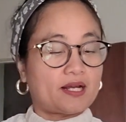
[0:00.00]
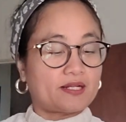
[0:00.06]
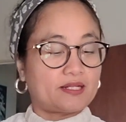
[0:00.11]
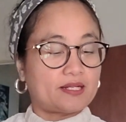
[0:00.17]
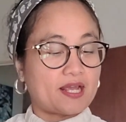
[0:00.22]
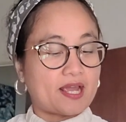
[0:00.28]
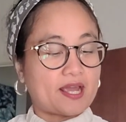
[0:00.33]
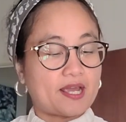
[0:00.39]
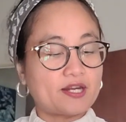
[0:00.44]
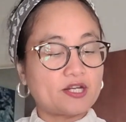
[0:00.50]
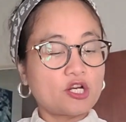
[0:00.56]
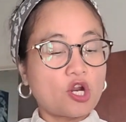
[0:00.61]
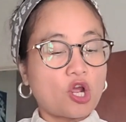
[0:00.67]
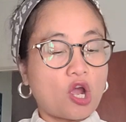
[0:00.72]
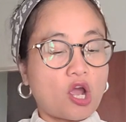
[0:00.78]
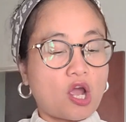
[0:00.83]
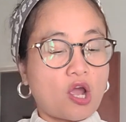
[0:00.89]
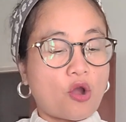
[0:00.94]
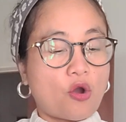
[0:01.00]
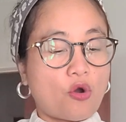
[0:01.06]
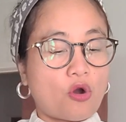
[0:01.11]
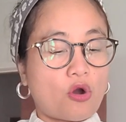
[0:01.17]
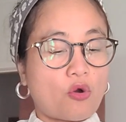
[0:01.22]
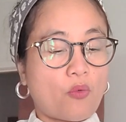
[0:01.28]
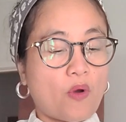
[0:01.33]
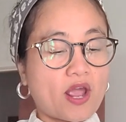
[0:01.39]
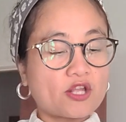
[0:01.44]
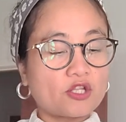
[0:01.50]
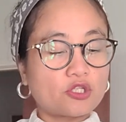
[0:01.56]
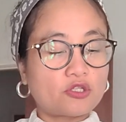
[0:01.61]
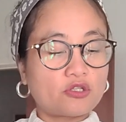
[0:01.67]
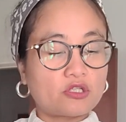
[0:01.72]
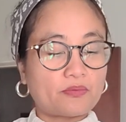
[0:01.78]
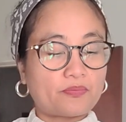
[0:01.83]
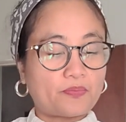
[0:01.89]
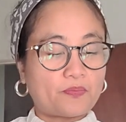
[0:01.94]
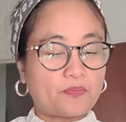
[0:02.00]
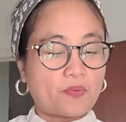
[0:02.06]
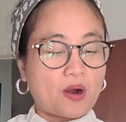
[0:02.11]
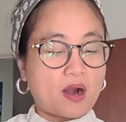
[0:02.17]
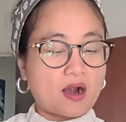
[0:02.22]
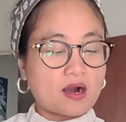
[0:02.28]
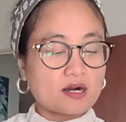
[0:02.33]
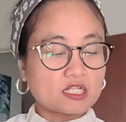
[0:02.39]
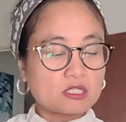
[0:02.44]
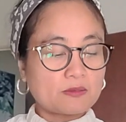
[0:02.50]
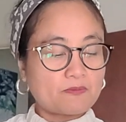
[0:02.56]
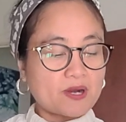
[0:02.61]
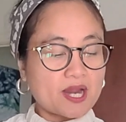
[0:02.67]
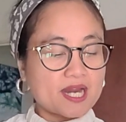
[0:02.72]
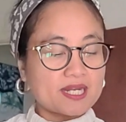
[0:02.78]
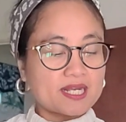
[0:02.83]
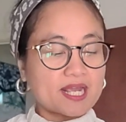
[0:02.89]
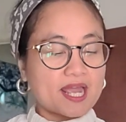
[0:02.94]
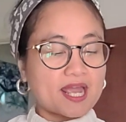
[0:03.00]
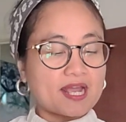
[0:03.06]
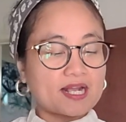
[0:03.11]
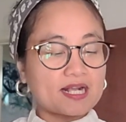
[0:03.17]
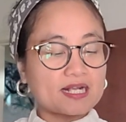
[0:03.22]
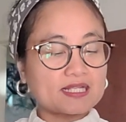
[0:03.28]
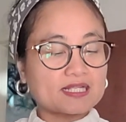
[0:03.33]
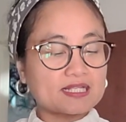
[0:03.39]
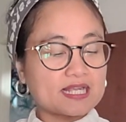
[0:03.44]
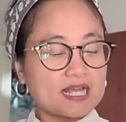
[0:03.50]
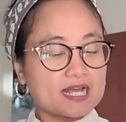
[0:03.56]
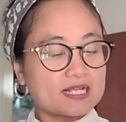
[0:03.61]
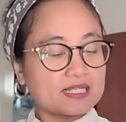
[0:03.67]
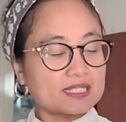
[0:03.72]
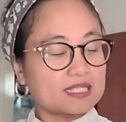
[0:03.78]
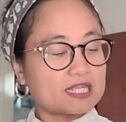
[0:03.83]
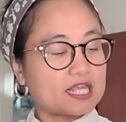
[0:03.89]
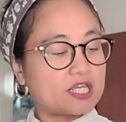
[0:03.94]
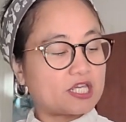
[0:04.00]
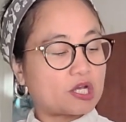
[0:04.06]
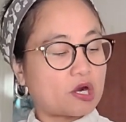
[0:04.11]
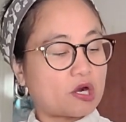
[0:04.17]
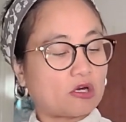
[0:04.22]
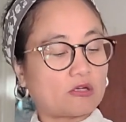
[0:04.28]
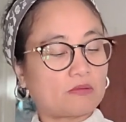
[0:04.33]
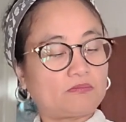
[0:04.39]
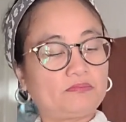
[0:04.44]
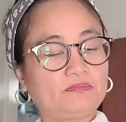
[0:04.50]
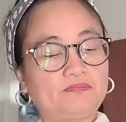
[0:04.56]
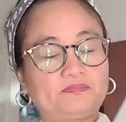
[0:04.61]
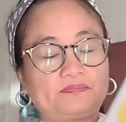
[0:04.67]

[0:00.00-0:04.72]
Then went to the park spreading eggs as he hopped.